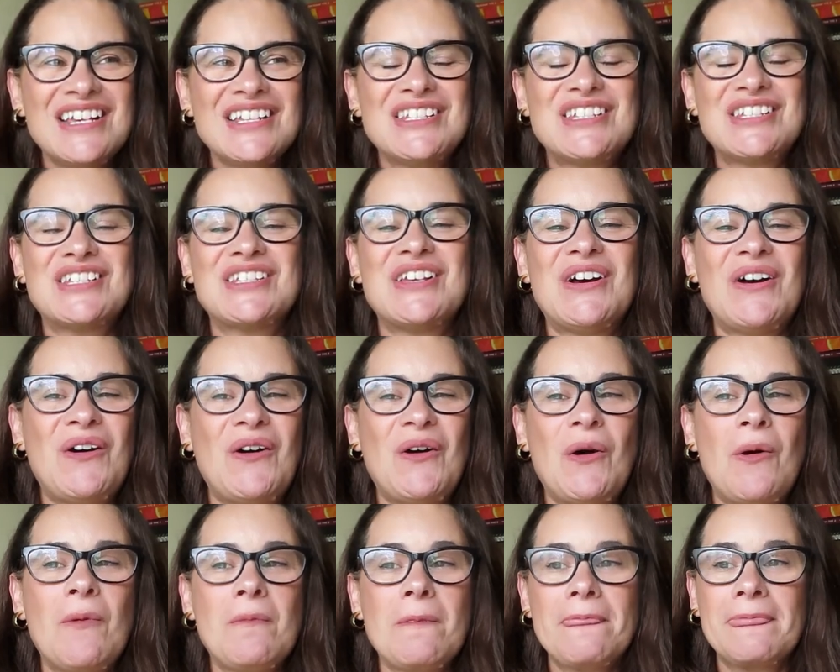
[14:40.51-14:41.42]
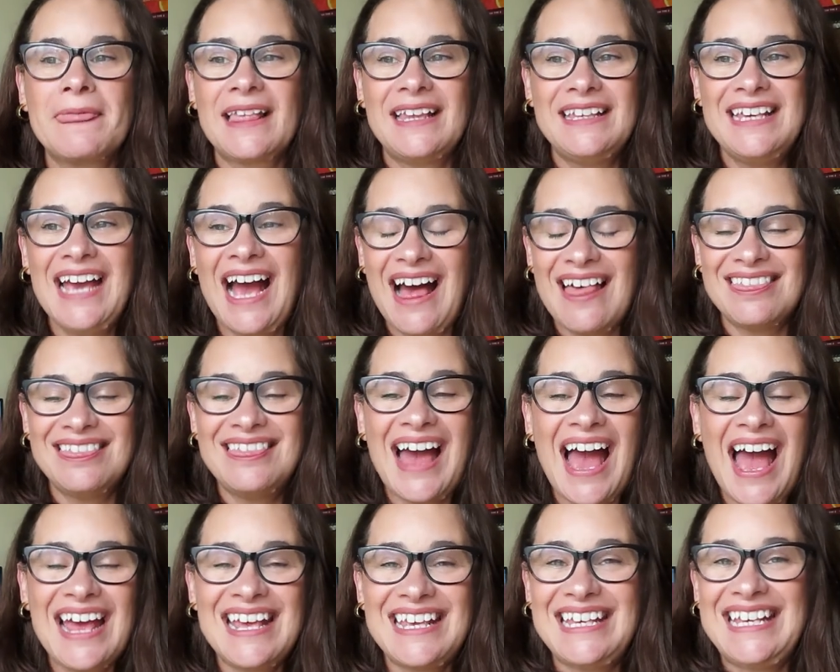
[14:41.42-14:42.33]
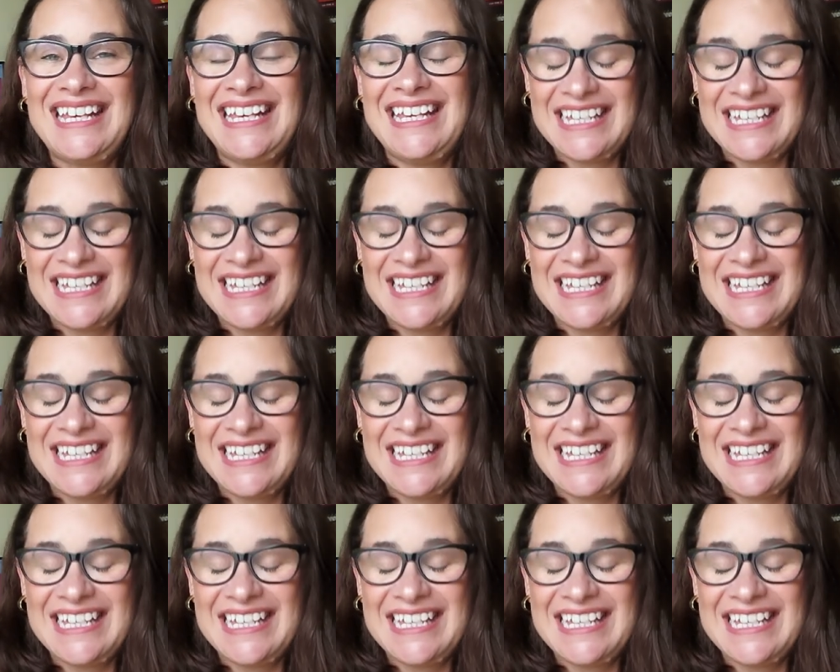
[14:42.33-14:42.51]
So yeah, that